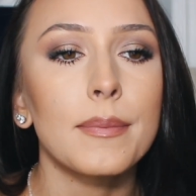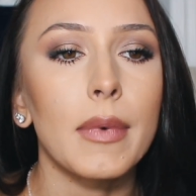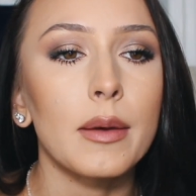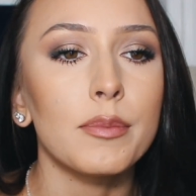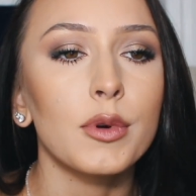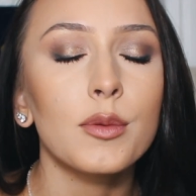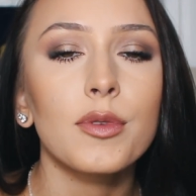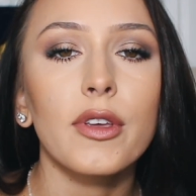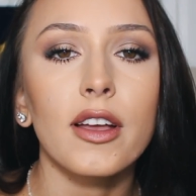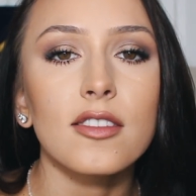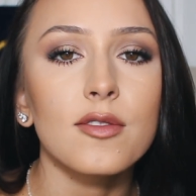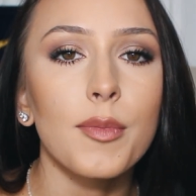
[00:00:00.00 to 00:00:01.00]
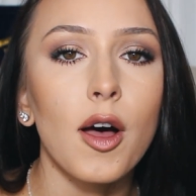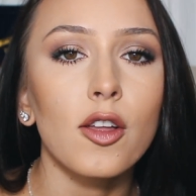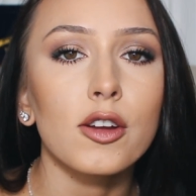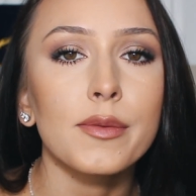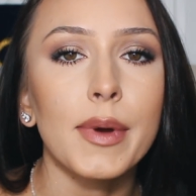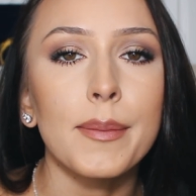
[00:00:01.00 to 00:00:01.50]
my boobs got
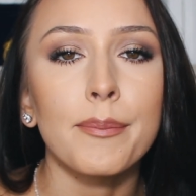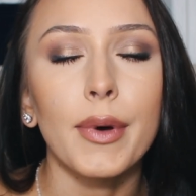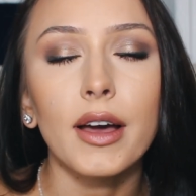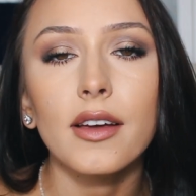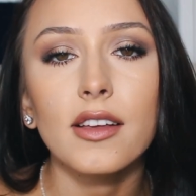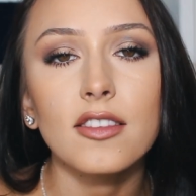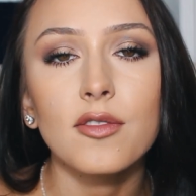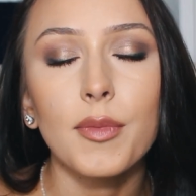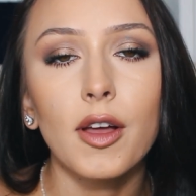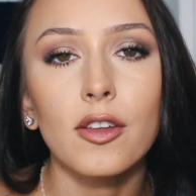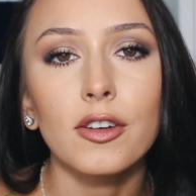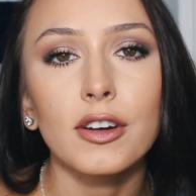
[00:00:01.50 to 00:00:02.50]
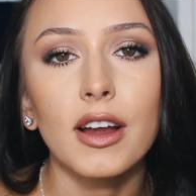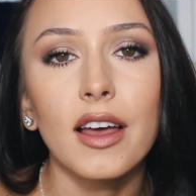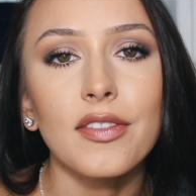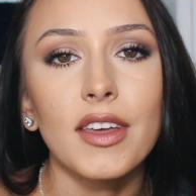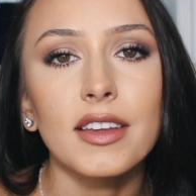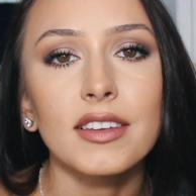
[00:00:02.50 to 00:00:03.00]
smaller, my butt got smaller
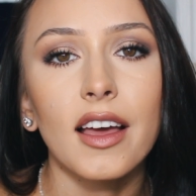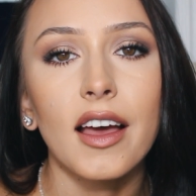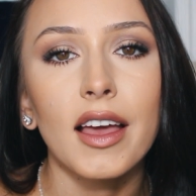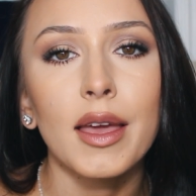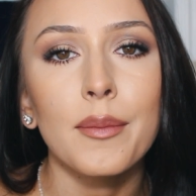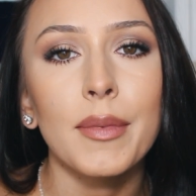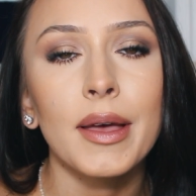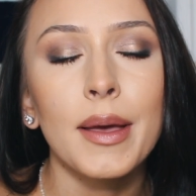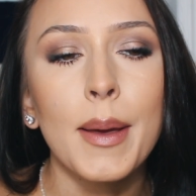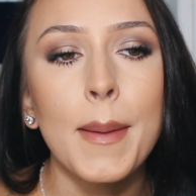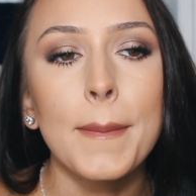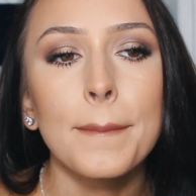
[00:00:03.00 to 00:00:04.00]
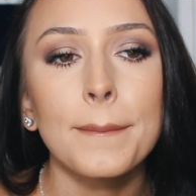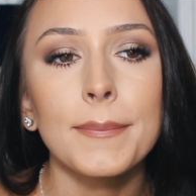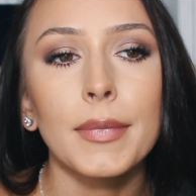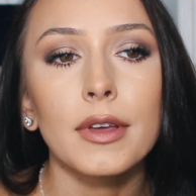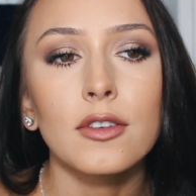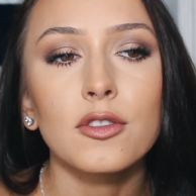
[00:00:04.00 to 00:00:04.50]
at that time.
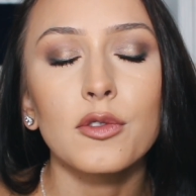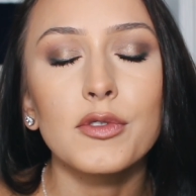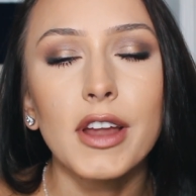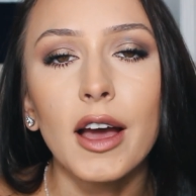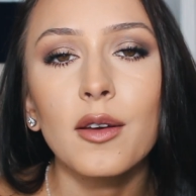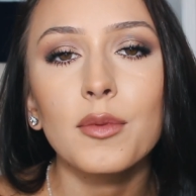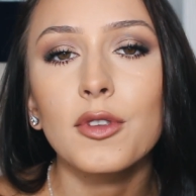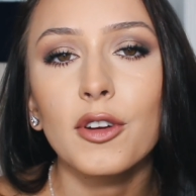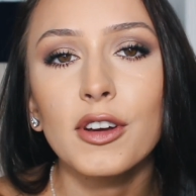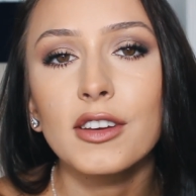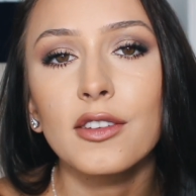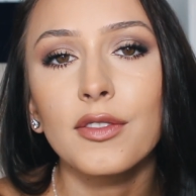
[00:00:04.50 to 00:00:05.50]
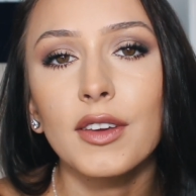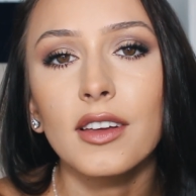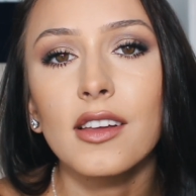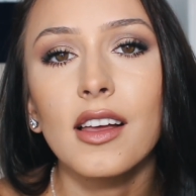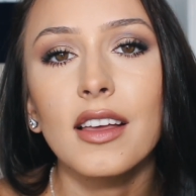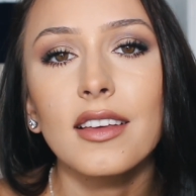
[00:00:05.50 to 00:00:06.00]
So now I'm starting to
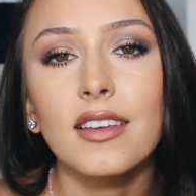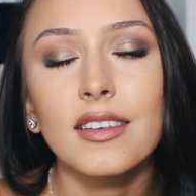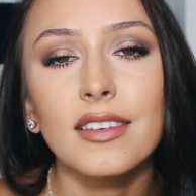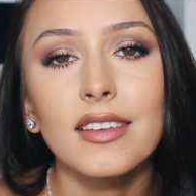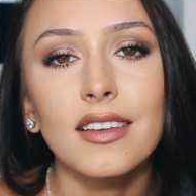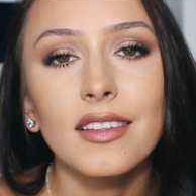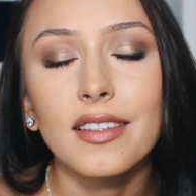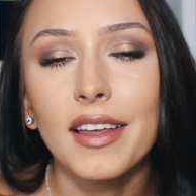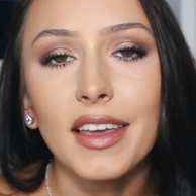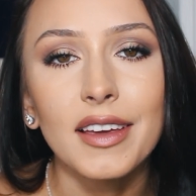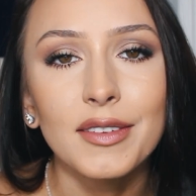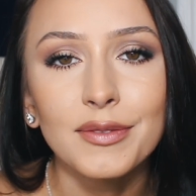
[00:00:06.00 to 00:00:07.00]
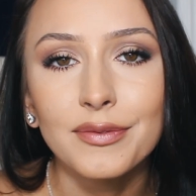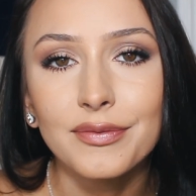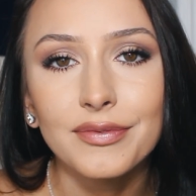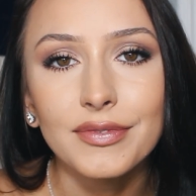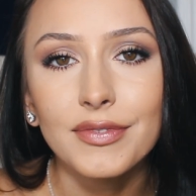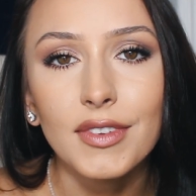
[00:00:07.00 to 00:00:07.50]
feel like
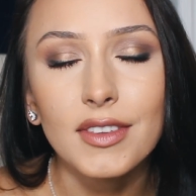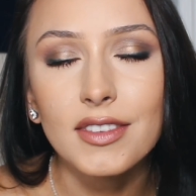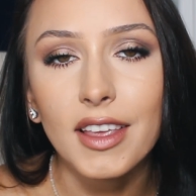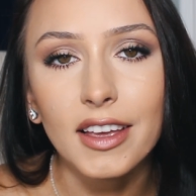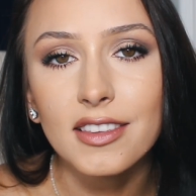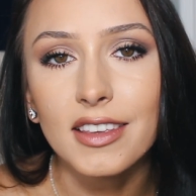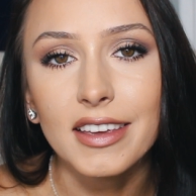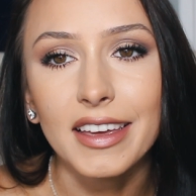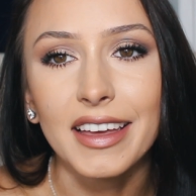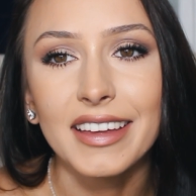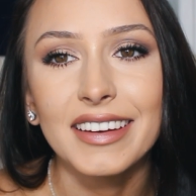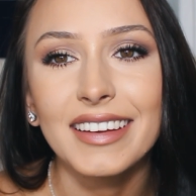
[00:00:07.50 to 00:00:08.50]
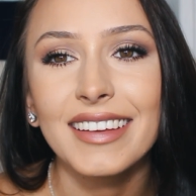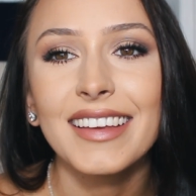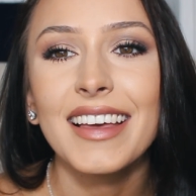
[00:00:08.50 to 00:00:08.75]
sexy again.